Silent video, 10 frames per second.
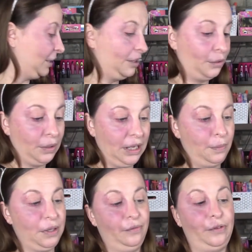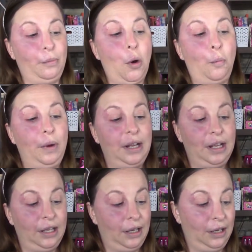So it keeps you from
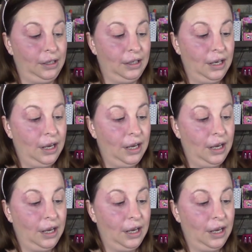opening it.